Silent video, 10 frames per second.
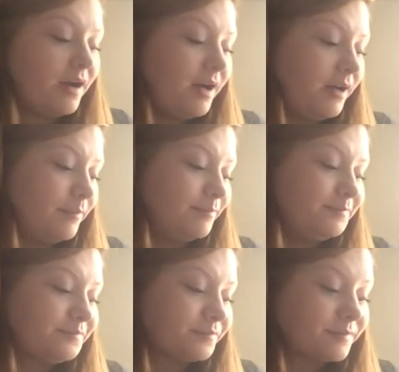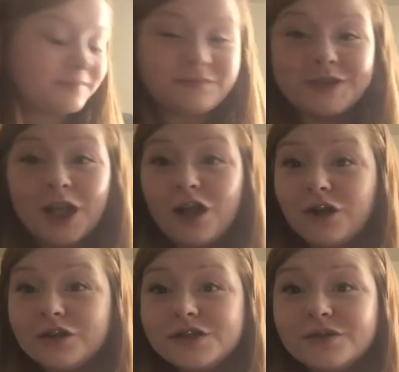Um,
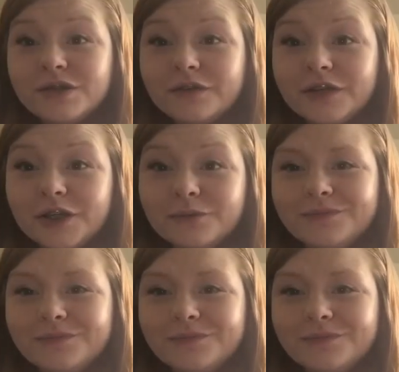all two of you.